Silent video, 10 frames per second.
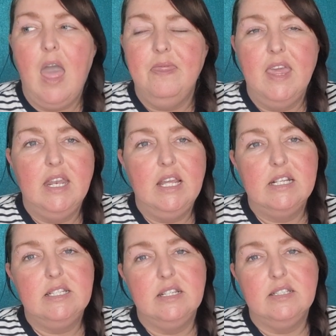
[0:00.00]
And then
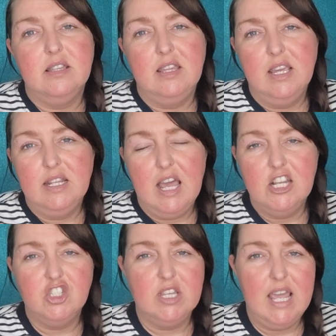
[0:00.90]
he says that they had
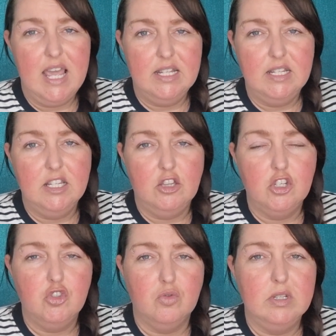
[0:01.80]
actually edited
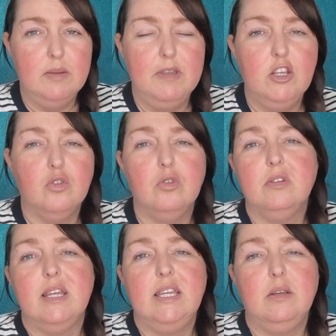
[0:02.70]
the show to make it
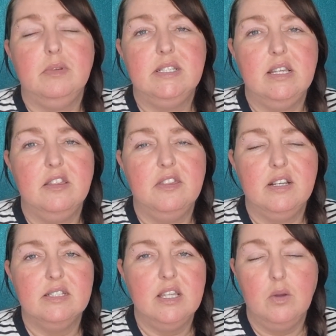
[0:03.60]
look like he was saying
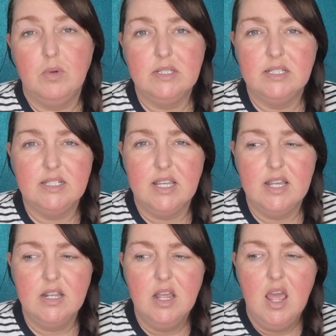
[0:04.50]
things that he wasn't
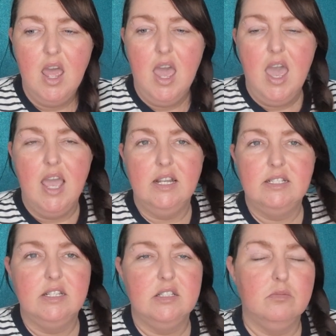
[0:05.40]
saying. And
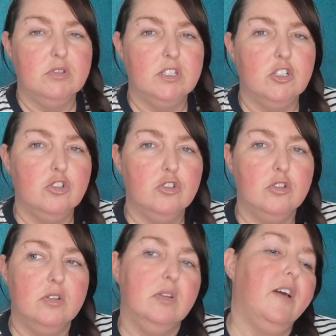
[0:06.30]
he says it was like,
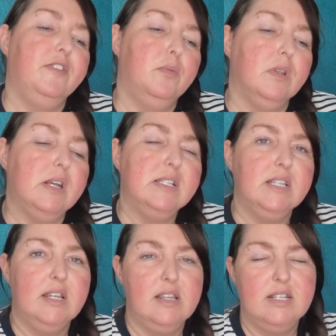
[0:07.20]
if you were
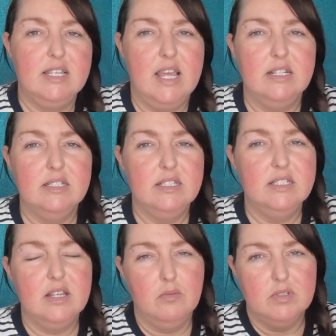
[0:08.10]
listening to the
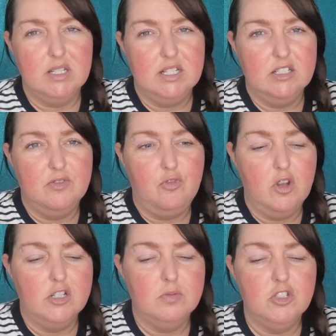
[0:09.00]
sentences, it was like his
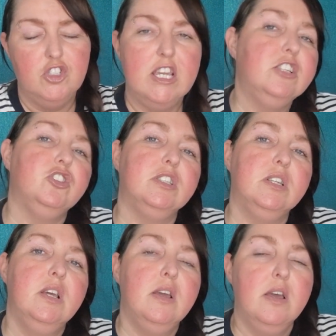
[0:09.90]
voice was
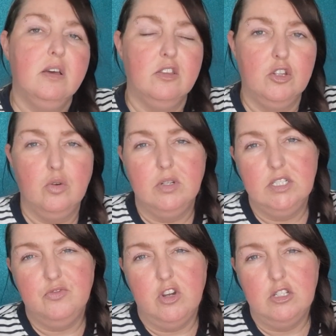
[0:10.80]
changing, like the tone
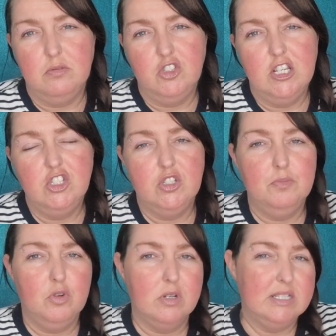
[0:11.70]
of his voice was
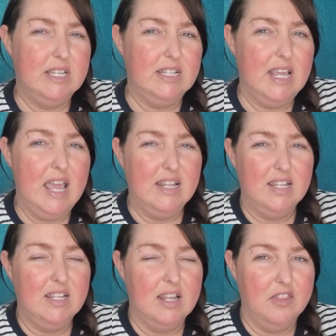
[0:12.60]
changing because they had
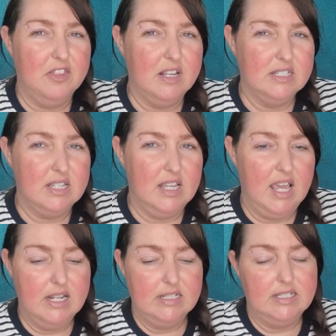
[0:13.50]
edited in things that
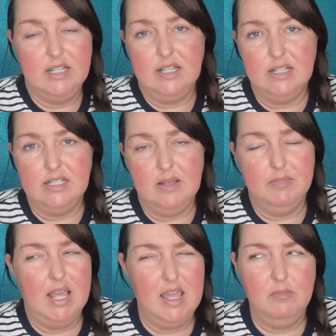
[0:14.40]
he hadn't said at the
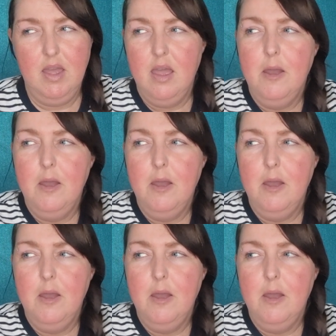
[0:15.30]
same time.